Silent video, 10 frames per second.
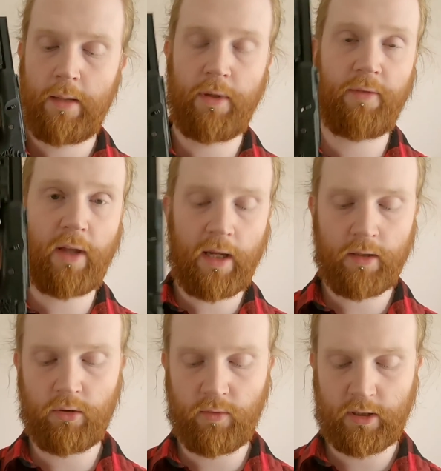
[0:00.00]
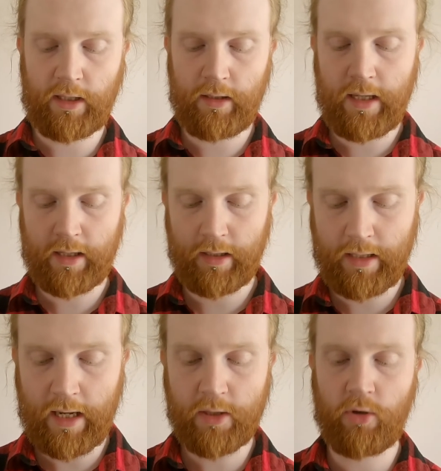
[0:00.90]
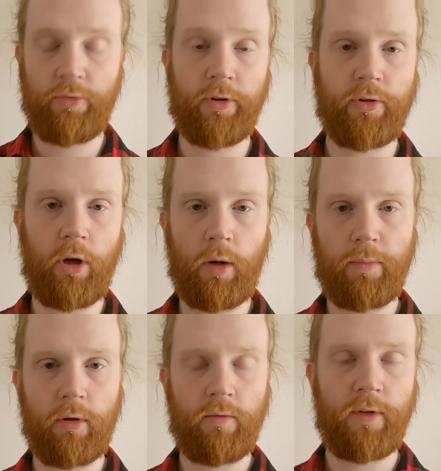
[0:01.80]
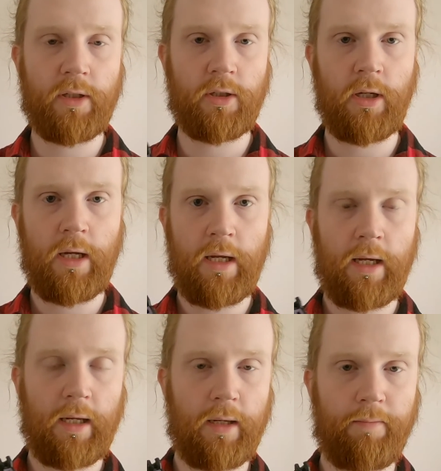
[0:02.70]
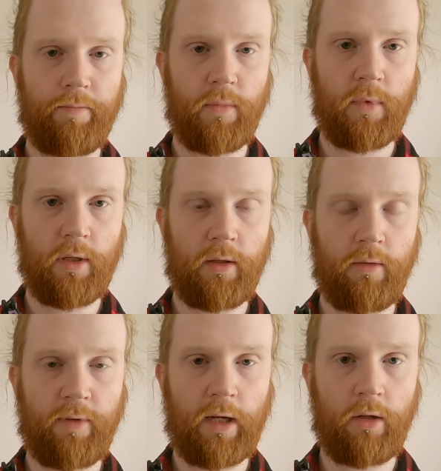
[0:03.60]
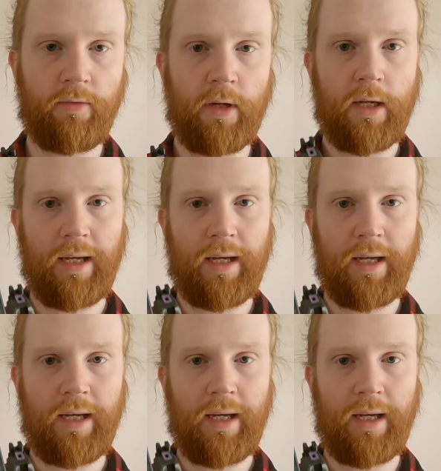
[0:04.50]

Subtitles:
But if that hangs over slightly, it can catch on the top of this little valve,